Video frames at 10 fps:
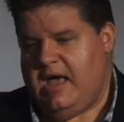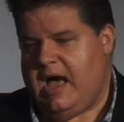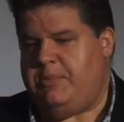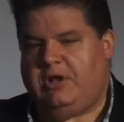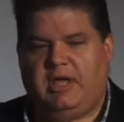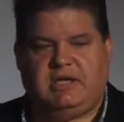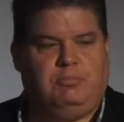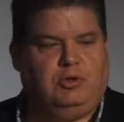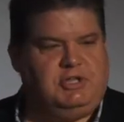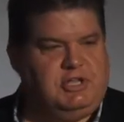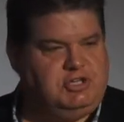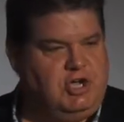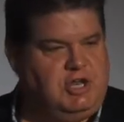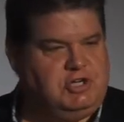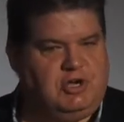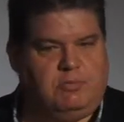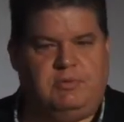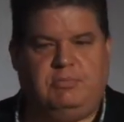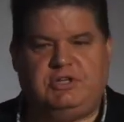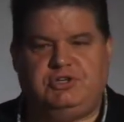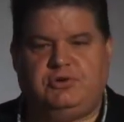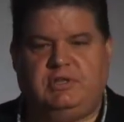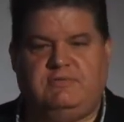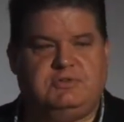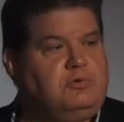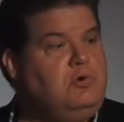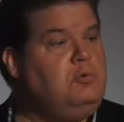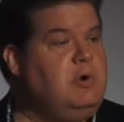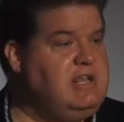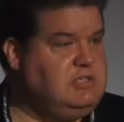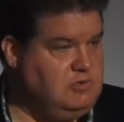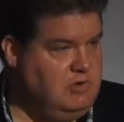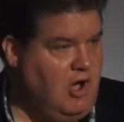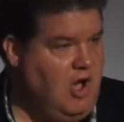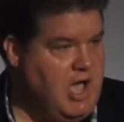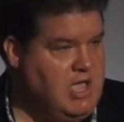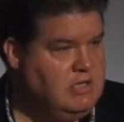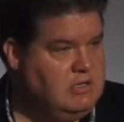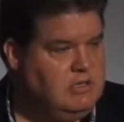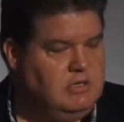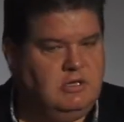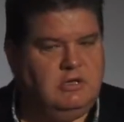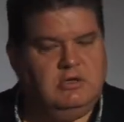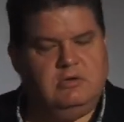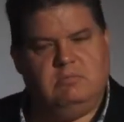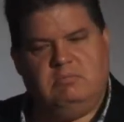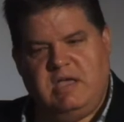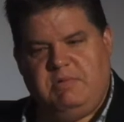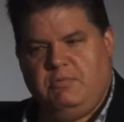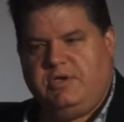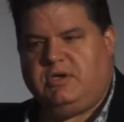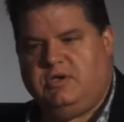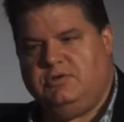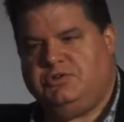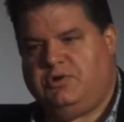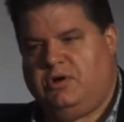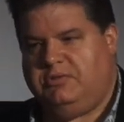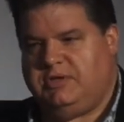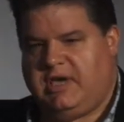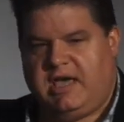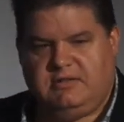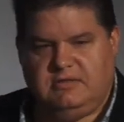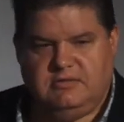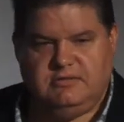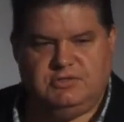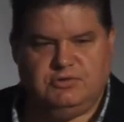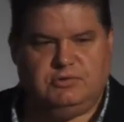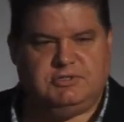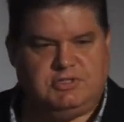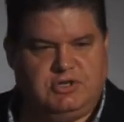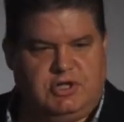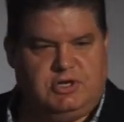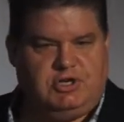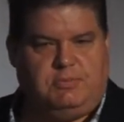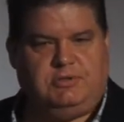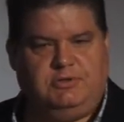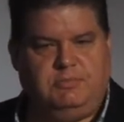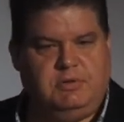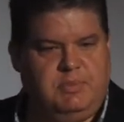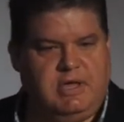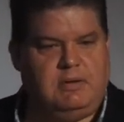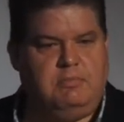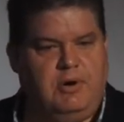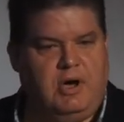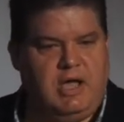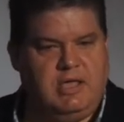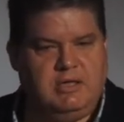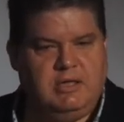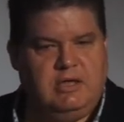a bit like a bull in a china shop when blood sugar levels are already too high, maybe we can control the door to the china shop a little bit better by